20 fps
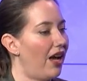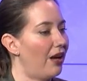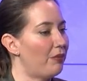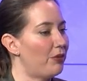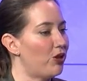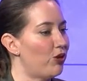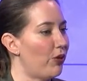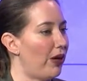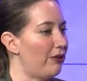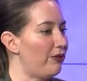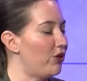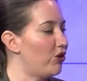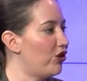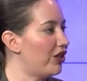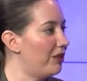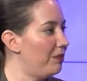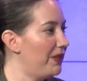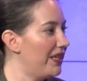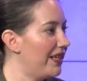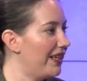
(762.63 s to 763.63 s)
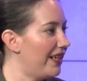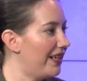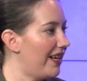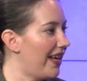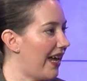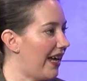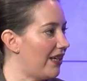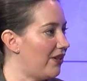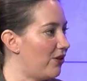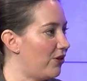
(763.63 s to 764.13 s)
So I was just beginning
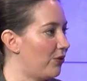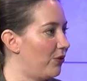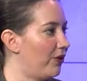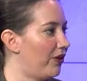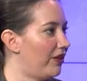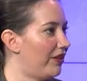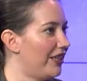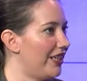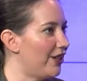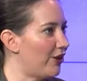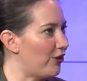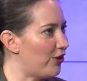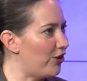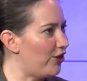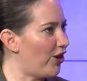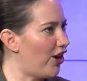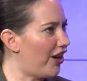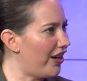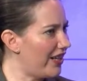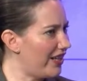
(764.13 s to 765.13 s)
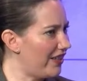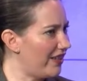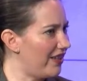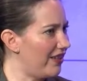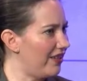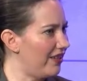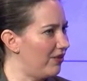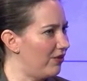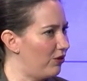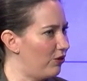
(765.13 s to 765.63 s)
high school, starting
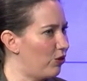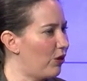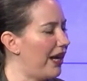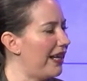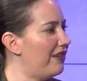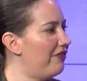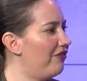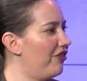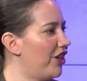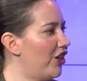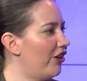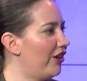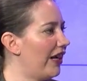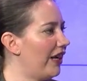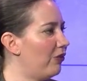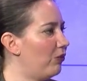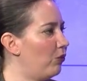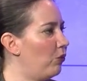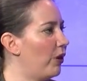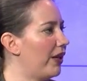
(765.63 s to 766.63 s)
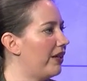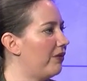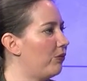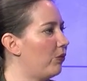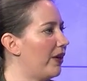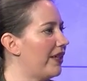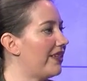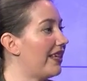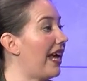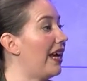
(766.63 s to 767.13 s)
to try to figure out what it
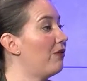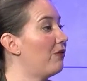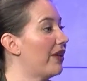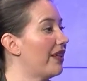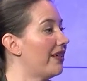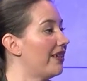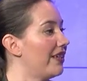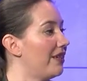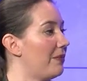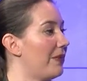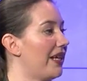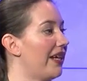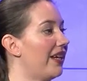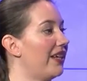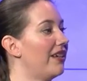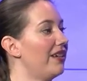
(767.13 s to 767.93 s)
was I wanted to be.